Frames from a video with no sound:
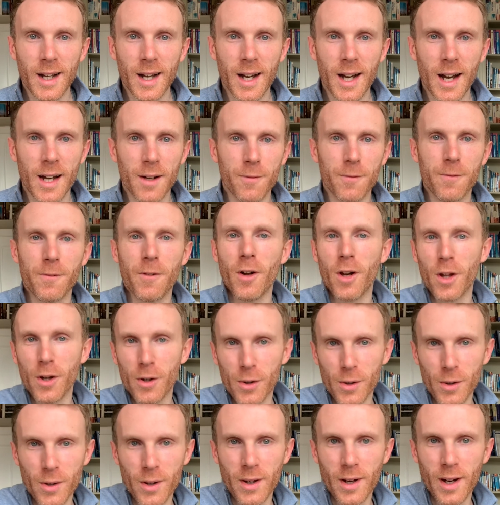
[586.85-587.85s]
and
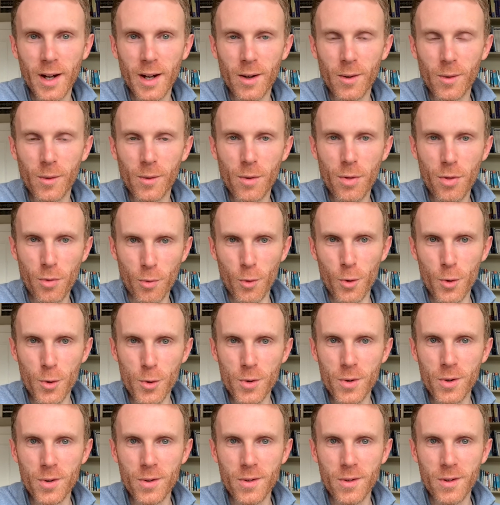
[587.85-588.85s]
follow through
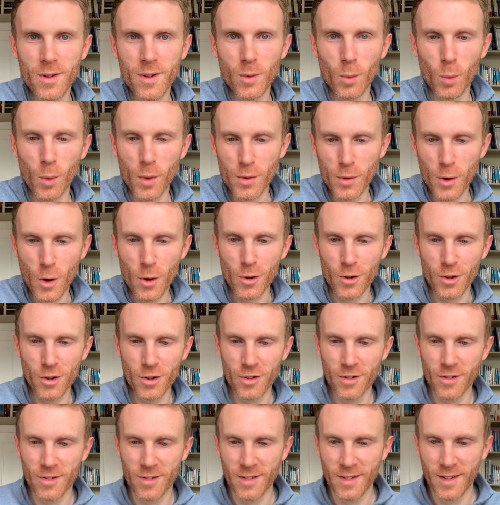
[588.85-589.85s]
with God.
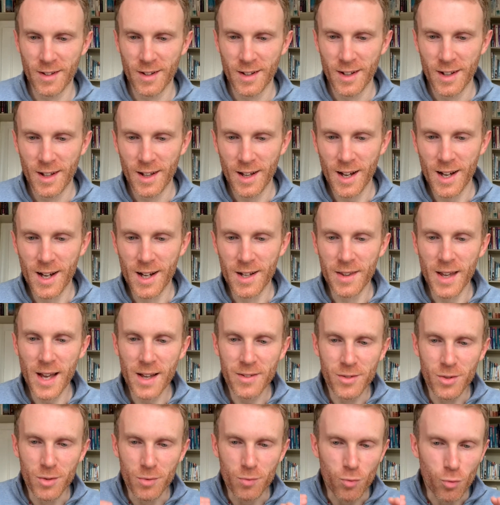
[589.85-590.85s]
They
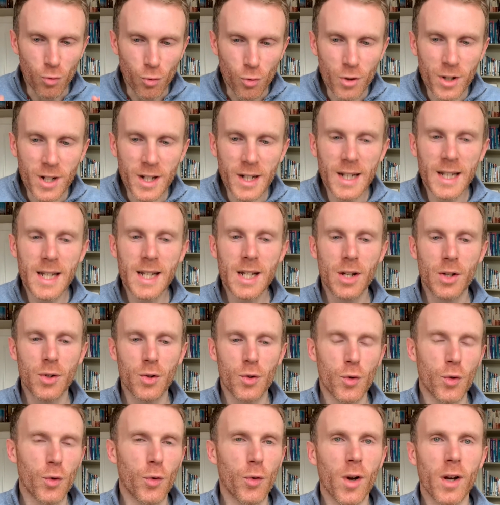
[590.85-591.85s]
had to really
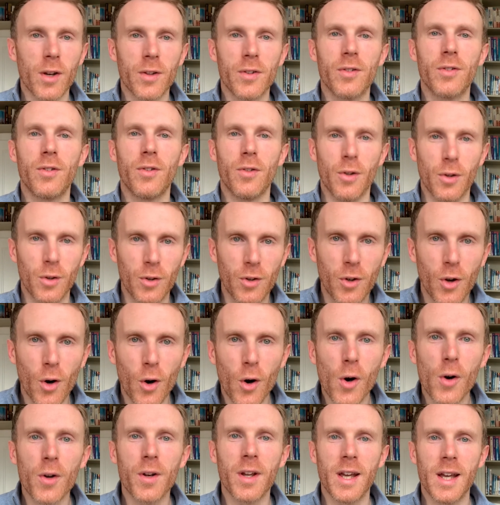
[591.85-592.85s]
trust that
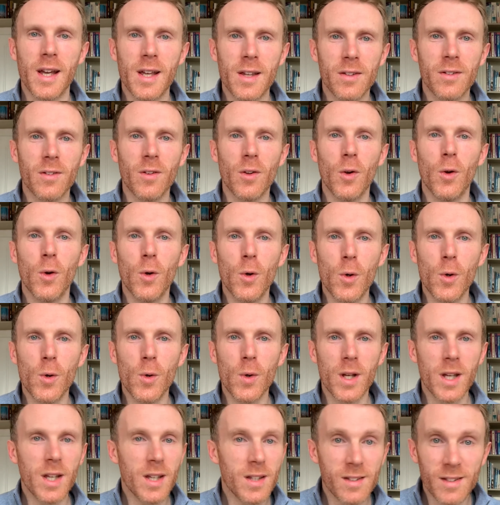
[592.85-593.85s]
God is who
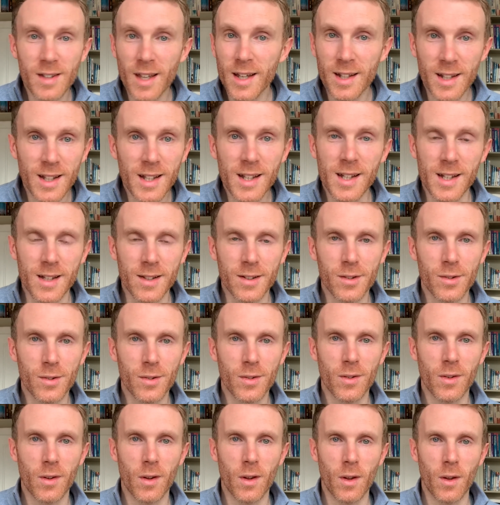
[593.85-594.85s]
he said he
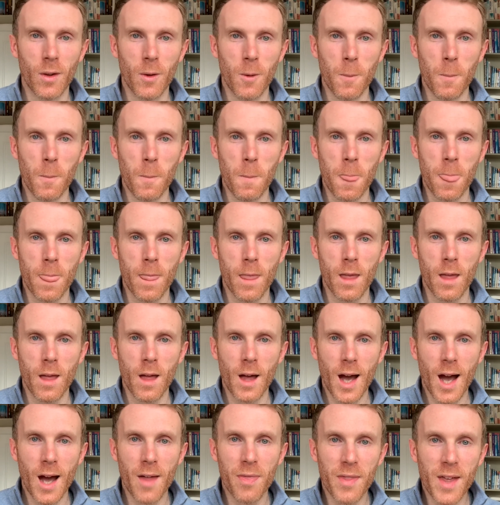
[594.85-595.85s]
is,
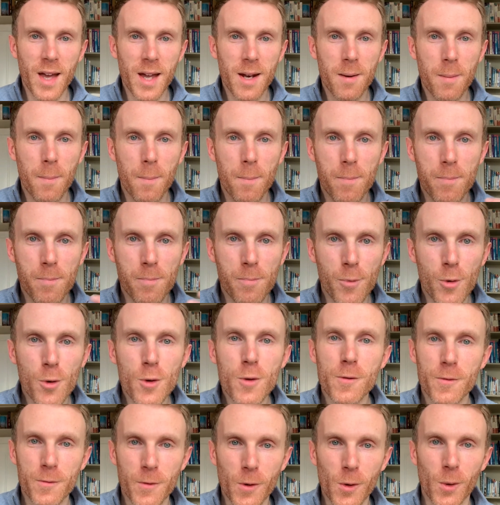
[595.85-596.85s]
and then
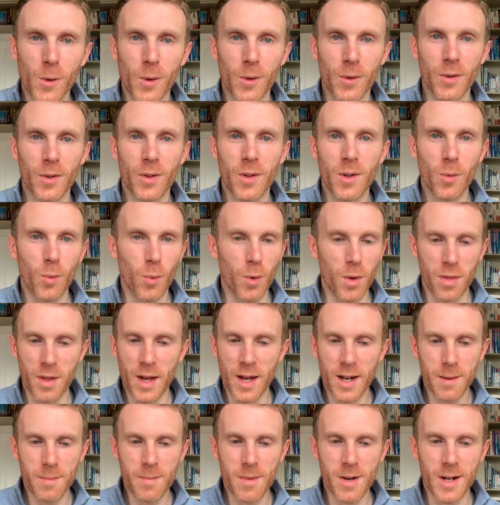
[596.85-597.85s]
move forward with
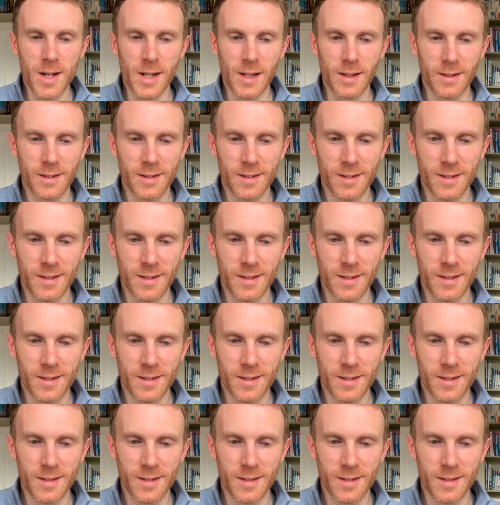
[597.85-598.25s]
that in mind.